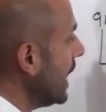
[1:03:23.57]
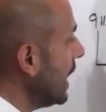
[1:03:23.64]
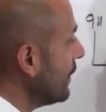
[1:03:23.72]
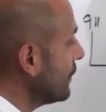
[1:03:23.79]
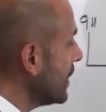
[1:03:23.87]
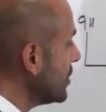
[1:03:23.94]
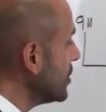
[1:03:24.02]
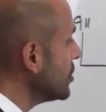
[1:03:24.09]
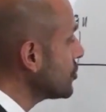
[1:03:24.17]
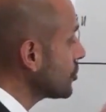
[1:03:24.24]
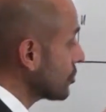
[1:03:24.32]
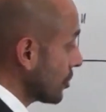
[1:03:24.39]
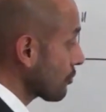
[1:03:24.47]
if this
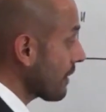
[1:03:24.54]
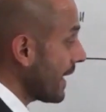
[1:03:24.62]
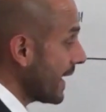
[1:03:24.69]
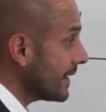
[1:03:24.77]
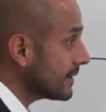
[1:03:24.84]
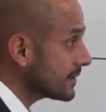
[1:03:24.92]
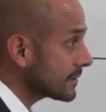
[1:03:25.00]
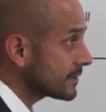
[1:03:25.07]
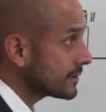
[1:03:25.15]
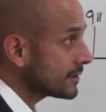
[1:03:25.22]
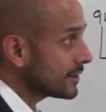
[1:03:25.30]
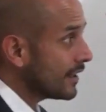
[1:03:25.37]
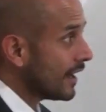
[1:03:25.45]
is
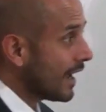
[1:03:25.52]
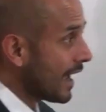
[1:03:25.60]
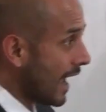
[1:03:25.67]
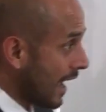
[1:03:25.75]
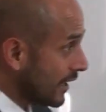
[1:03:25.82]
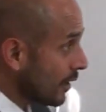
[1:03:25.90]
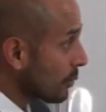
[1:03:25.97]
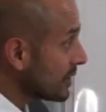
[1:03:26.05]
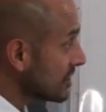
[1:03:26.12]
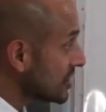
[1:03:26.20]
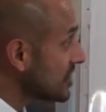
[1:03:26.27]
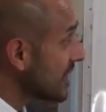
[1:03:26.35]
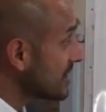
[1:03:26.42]
correct, and I want
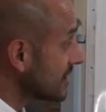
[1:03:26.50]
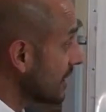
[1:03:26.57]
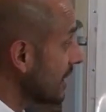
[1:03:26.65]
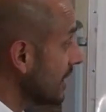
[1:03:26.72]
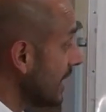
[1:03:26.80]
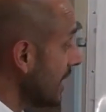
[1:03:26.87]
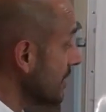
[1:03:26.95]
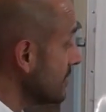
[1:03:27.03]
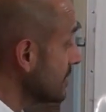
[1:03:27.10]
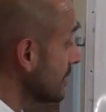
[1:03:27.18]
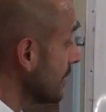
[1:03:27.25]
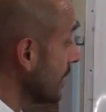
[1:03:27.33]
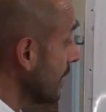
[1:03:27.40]
to suggest that it
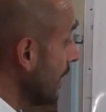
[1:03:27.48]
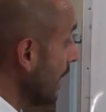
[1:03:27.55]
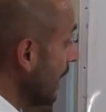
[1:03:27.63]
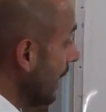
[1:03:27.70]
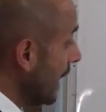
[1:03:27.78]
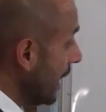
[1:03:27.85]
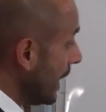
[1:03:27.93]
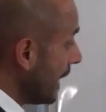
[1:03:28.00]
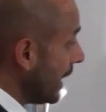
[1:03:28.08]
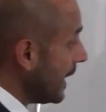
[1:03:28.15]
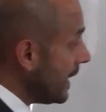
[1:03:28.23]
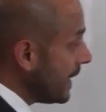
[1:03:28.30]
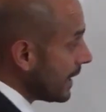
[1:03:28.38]
is,
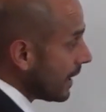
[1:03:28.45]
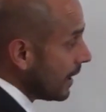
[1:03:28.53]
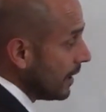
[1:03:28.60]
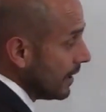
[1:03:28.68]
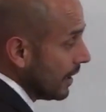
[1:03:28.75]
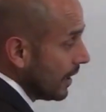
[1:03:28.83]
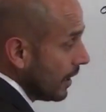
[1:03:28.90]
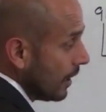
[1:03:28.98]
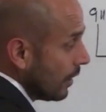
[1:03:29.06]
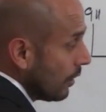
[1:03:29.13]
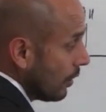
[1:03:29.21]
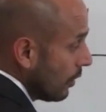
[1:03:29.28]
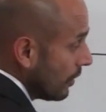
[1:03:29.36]
here
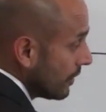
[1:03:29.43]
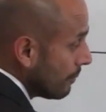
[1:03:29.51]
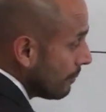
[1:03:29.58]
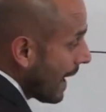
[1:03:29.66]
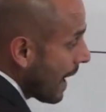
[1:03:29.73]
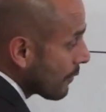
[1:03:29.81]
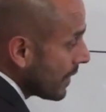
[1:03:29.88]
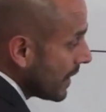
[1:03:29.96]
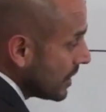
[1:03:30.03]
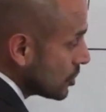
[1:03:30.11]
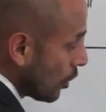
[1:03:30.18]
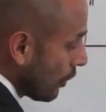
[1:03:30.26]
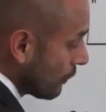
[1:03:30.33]
the
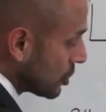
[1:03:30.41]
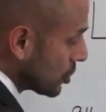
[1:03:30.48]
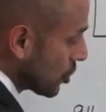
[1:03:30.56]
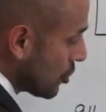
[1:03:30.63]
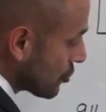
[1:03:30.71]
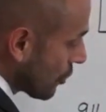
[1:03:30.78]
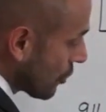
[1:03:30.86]
marriage of the church